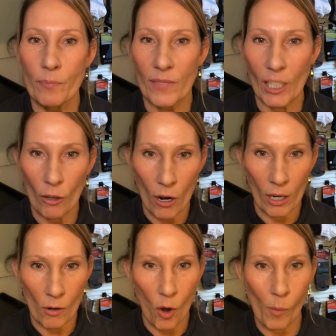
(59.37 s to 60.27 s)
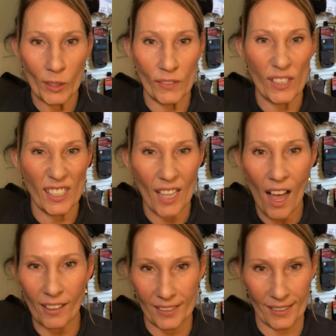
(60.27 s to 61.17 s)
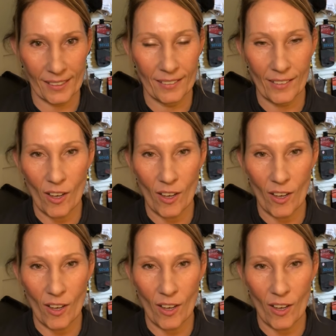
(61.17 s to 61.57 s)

there are a whole bunch of socks